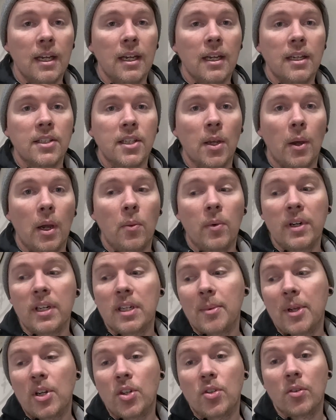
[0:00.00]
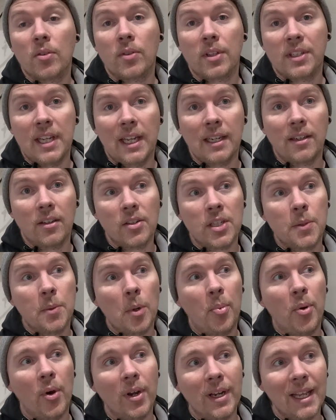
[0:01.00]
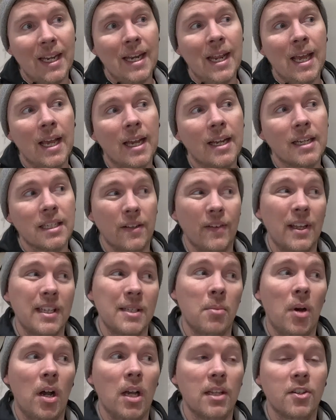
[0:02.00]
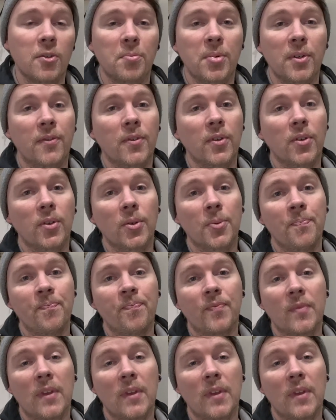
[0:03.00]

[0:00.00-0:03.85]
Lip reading: So I wanted to make sure the technology we were putting in, because I've had smart stuff before,